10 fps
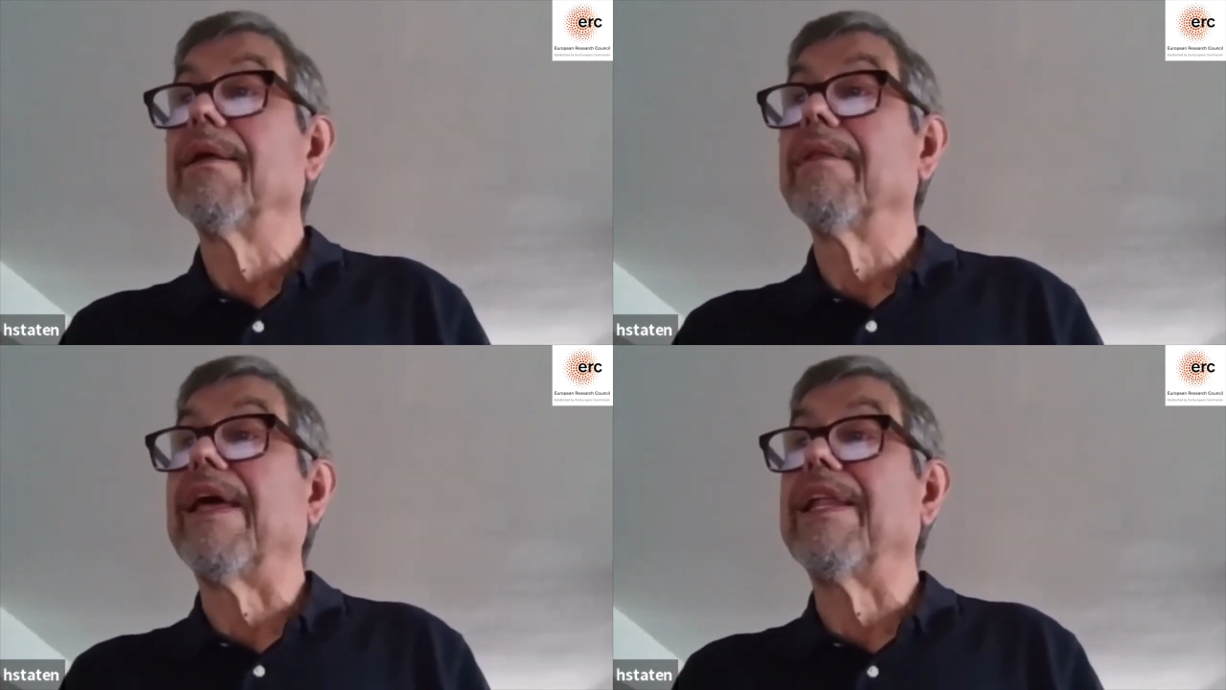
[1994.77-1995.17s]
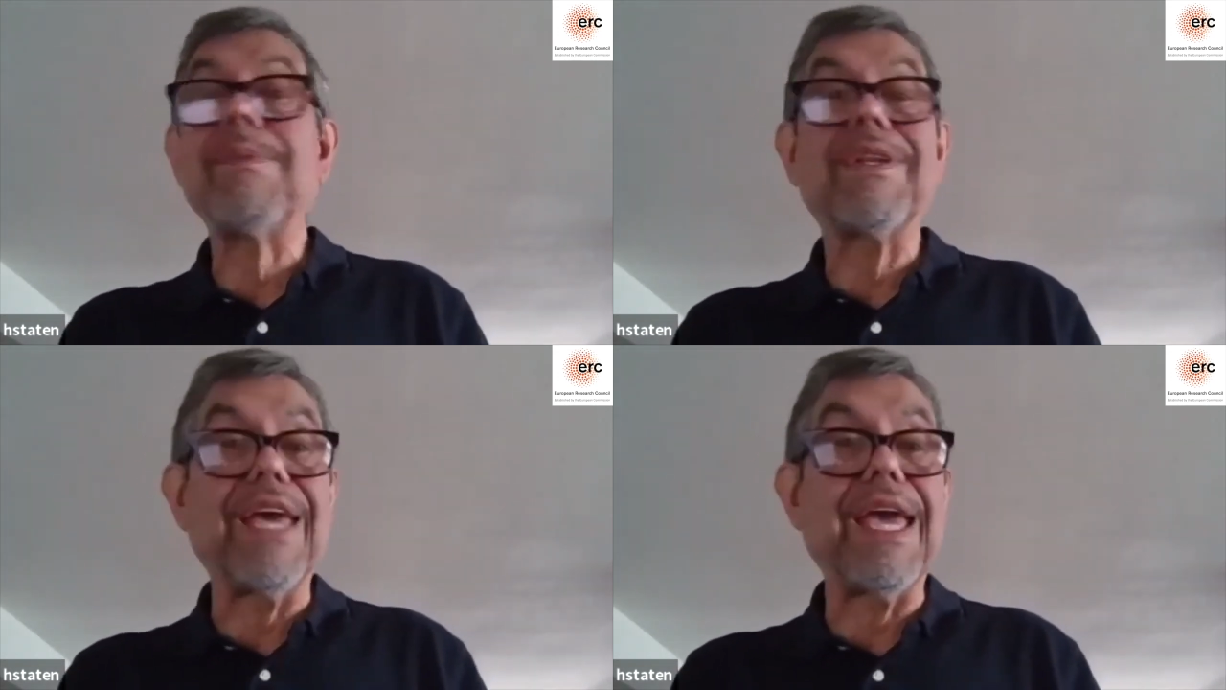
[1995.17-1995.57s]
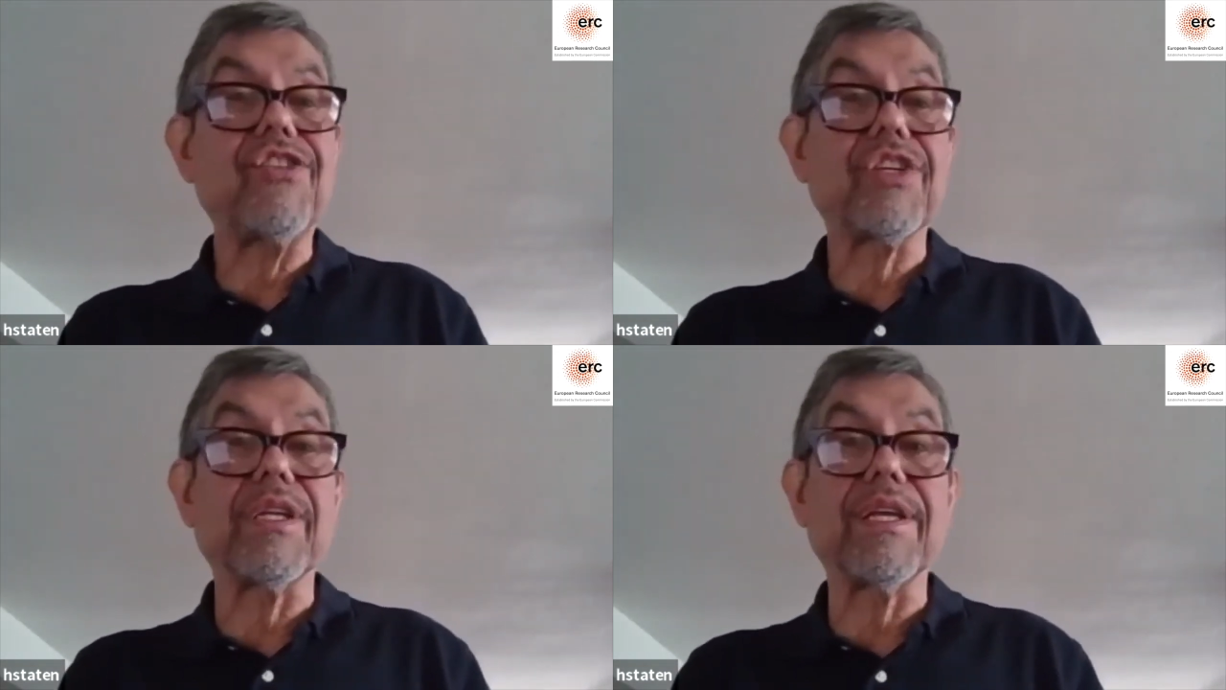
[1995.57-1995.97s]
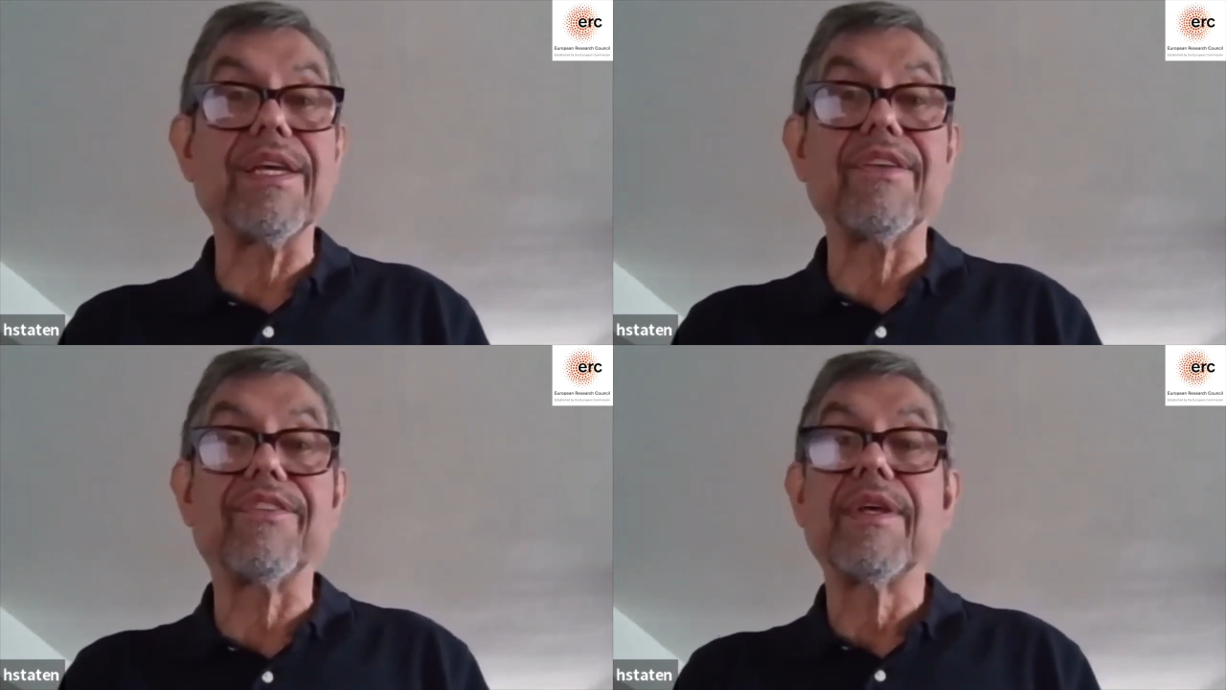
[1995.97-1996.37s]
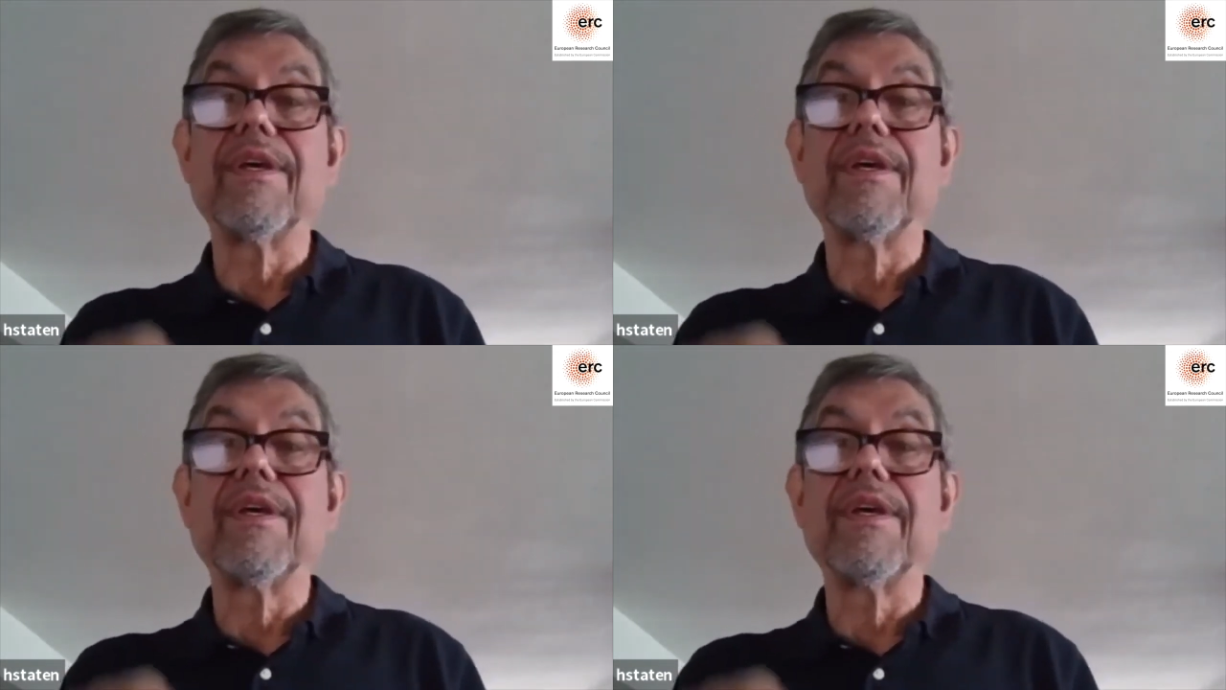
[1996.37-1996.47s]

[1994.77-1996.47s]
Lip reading: that imitation is